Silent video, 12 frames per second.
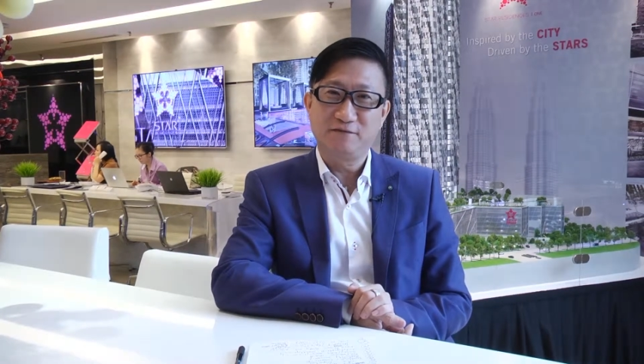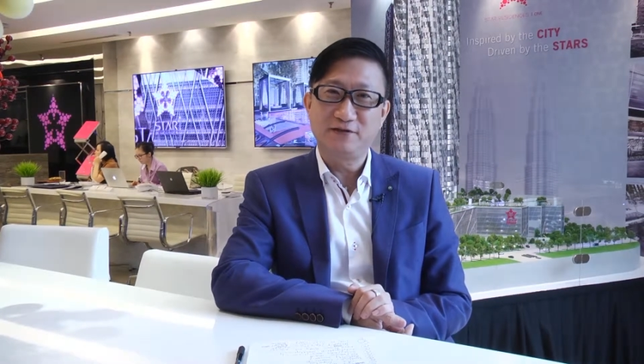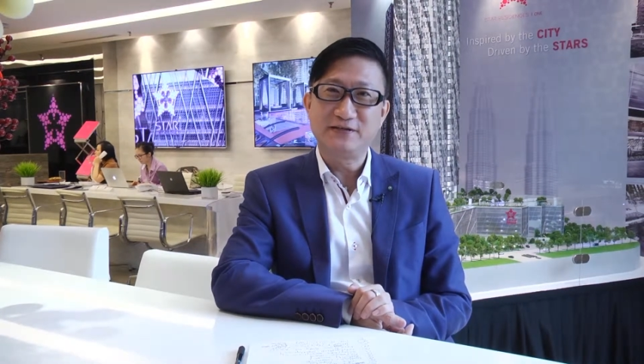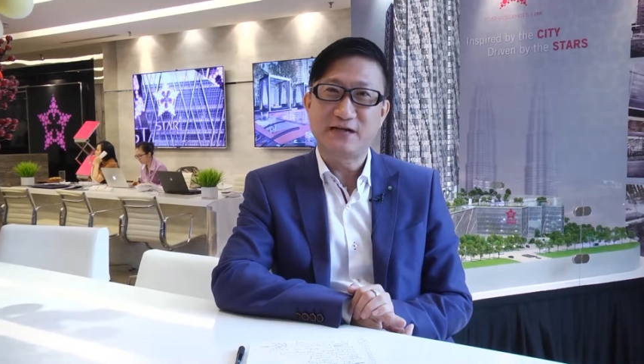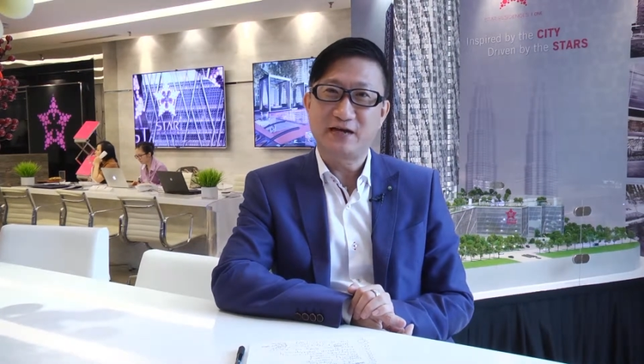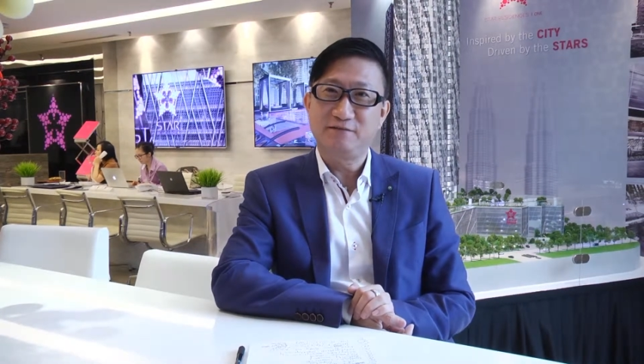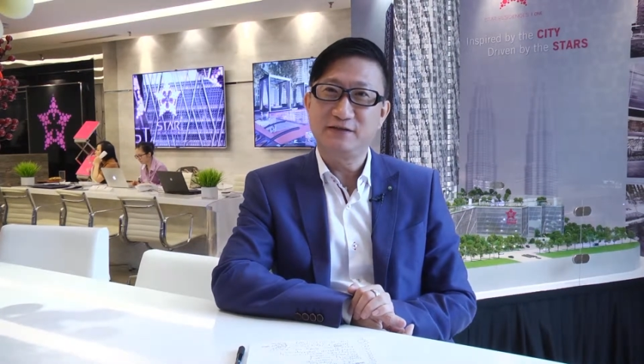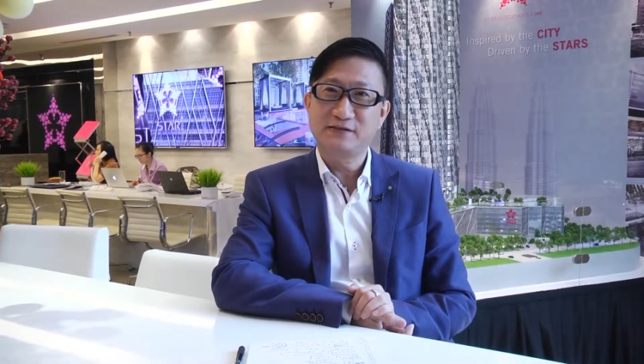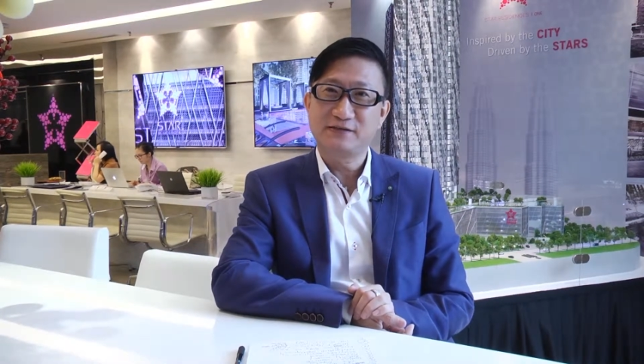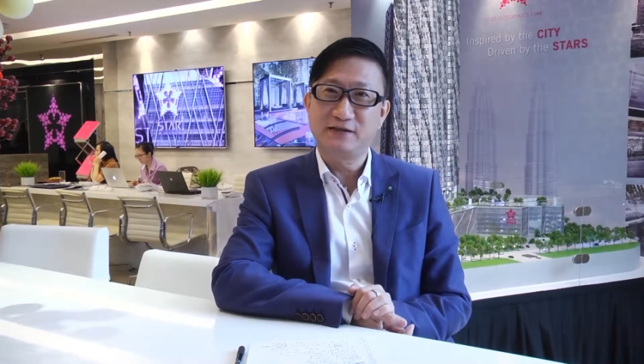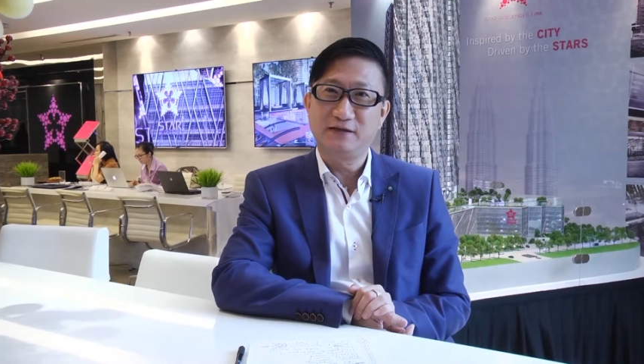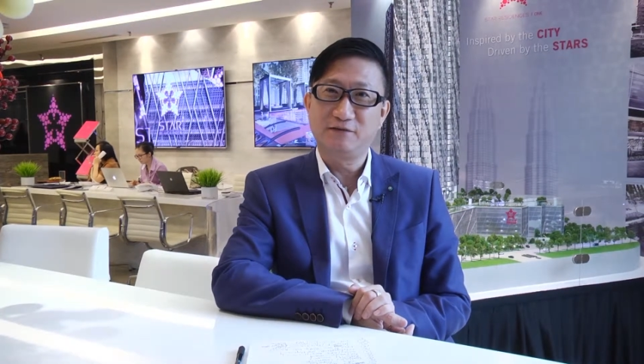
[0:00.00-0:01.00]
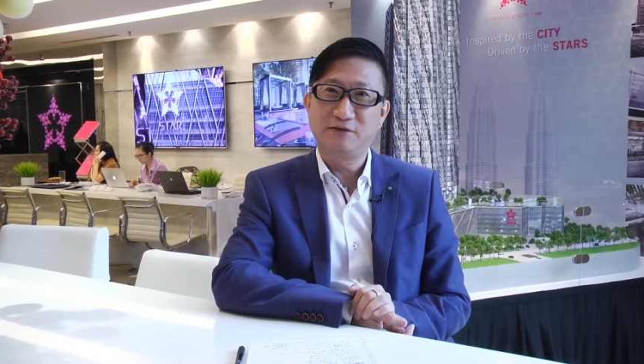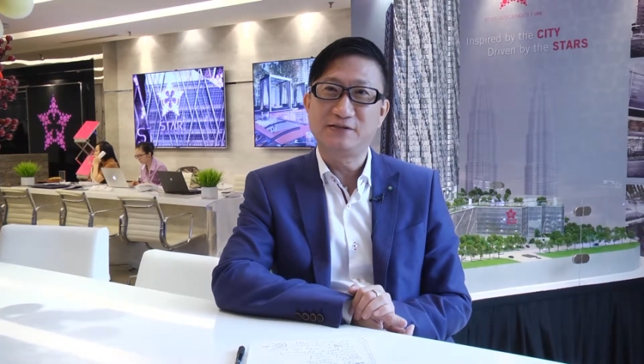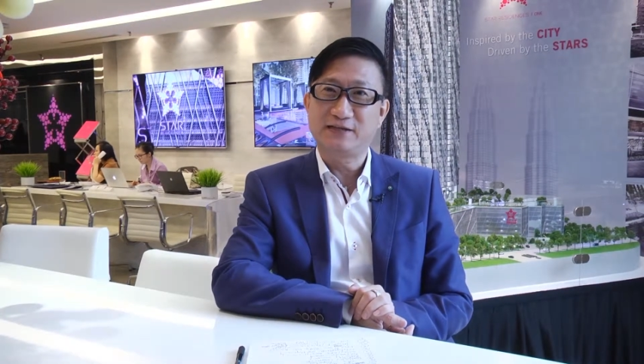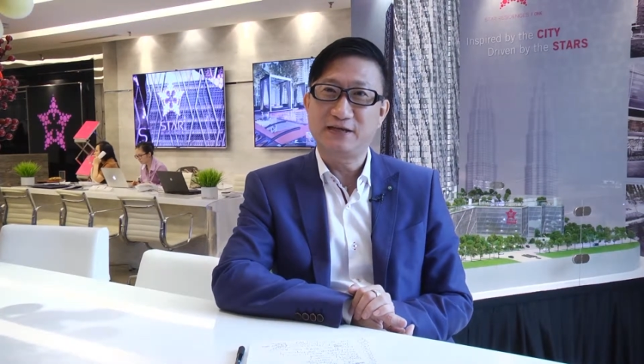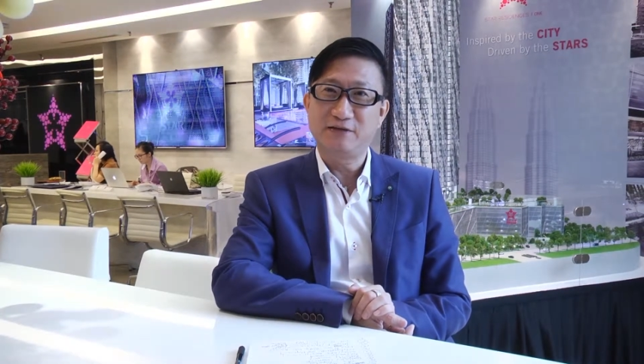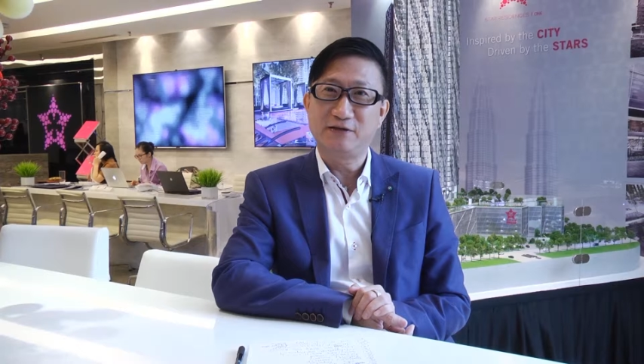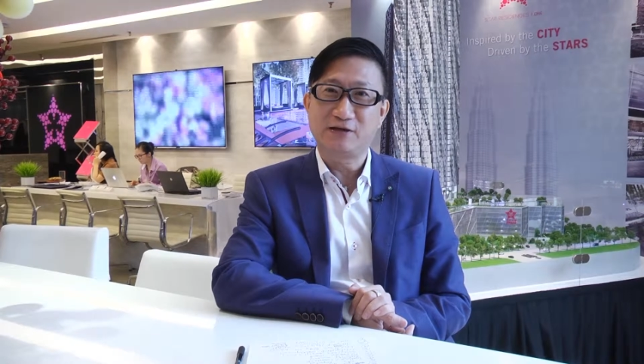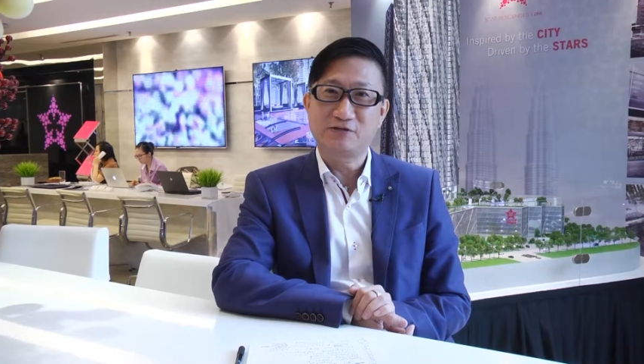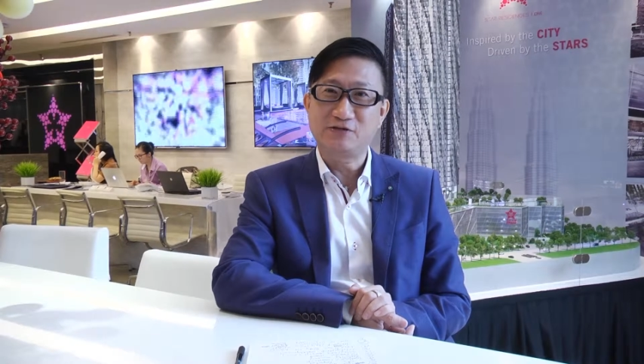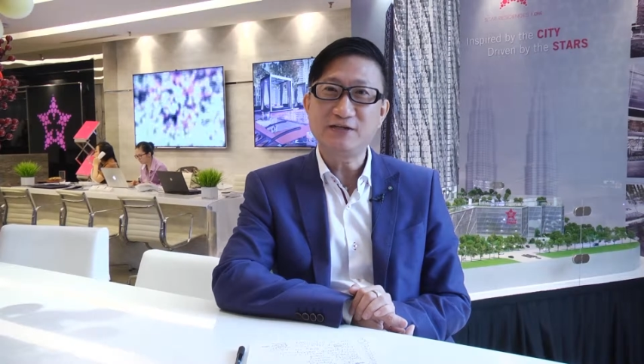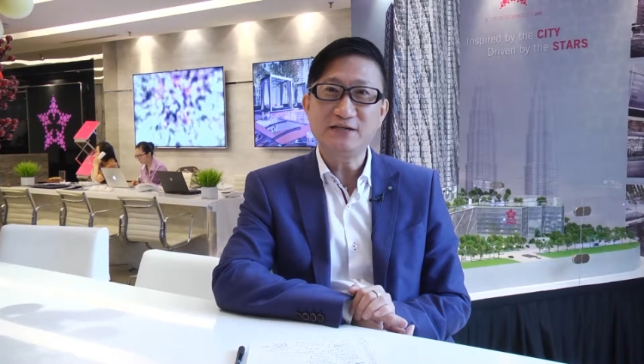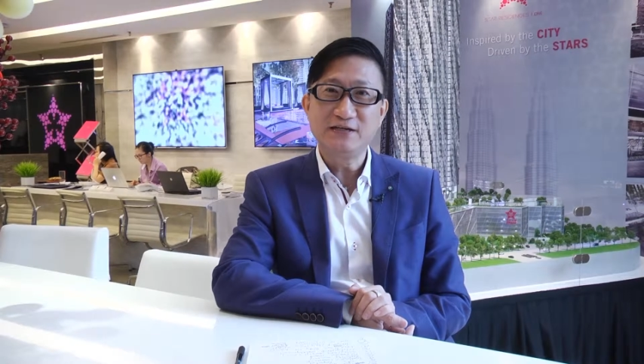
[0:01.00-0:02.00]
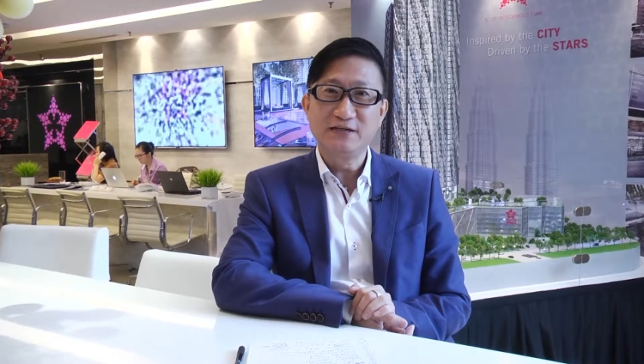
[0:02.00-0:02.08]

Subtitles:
very diverse real estate industry,